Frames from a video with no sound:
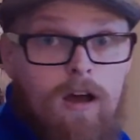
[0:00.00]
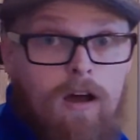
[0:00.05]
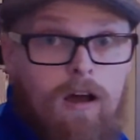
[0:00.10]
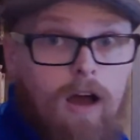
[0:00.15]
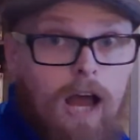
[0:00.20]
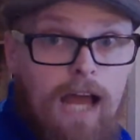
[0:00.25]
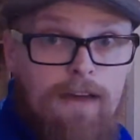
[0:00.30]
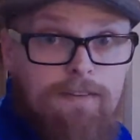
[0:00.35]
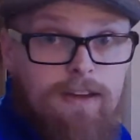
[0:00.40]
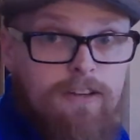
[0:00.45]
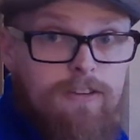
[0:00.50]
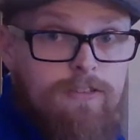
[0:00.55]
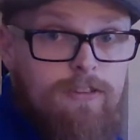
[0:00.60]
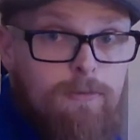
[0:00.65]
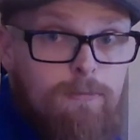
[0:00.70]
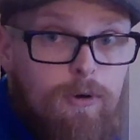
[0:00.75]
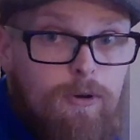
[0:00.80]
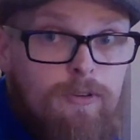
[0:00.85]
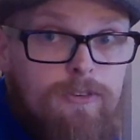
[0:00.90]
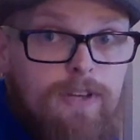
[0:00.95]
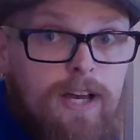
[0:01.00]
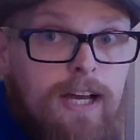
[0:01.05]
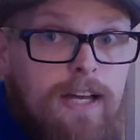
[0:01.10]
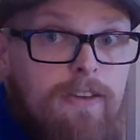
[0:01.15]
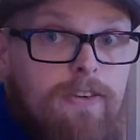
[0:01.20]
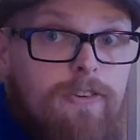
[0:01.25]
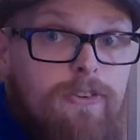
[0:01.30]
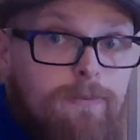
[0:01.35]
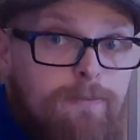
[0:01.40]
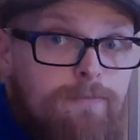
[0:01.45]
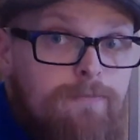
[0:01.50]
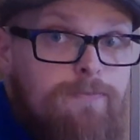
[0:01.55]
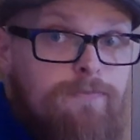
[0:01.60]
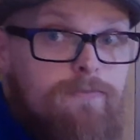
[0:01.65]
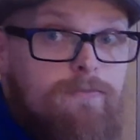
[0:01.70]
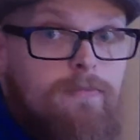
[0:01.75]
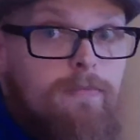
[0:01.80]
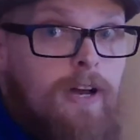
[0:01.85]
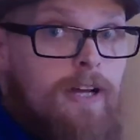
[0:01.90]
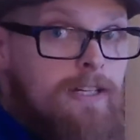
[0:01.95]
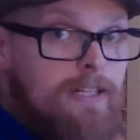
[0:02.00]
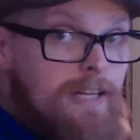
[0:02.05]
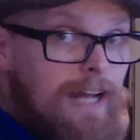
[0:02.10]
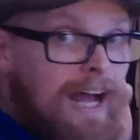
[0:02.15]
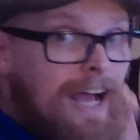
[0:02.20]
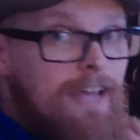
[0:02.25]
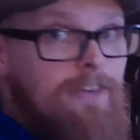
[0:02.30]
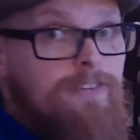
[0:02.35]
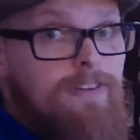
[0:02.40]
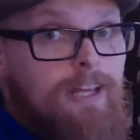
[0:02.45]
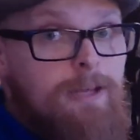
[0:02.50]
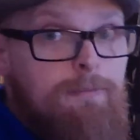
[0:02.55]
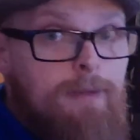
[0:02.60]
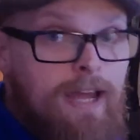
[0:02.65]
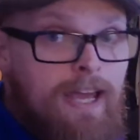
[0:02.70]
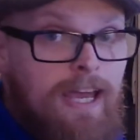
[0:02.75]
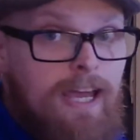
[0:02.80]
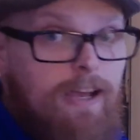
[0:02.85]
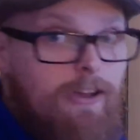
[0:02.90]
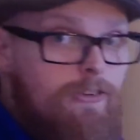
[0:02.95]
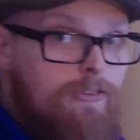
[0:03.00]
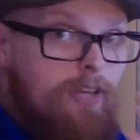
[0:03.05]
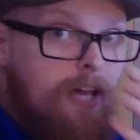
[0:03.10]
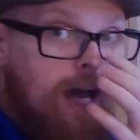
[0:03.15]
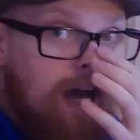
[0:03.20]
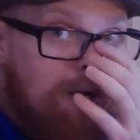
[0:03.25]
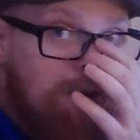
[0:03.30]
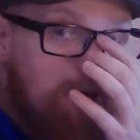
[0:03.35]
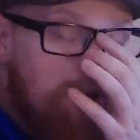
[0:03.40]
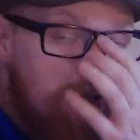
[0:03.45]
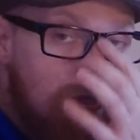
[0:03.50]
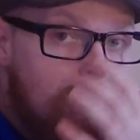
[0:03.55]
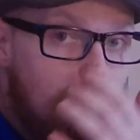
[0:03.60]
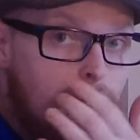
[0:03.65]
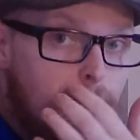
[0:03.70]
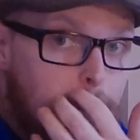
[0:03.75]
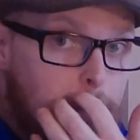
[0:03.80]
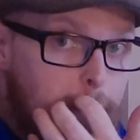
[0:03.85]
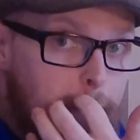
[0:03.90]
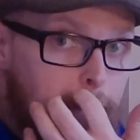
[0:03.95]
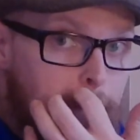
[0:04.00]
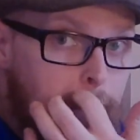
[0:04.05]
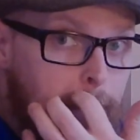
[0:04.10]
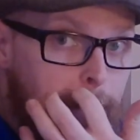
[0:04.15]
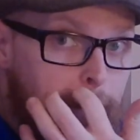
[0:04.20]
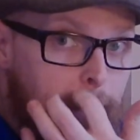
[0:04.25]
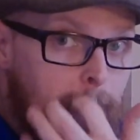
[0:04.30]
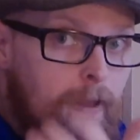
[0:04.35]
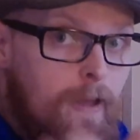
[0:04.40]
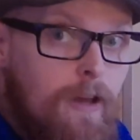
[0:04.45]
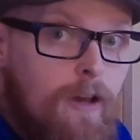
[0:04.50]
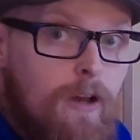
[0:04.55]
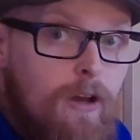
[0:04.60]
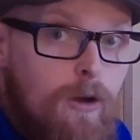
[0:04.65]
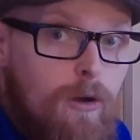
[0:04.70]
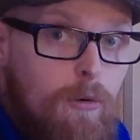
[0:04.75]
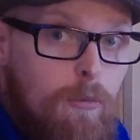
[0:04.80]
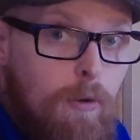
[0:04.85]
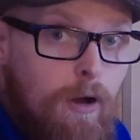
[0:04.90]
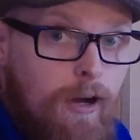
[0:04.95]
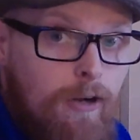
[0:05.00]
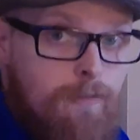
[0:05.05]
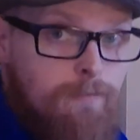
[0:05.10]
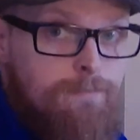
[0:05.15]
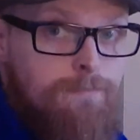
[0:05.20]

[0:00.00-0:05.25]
I have x's on both sides. I need to isolate my x. How do I do it? Well,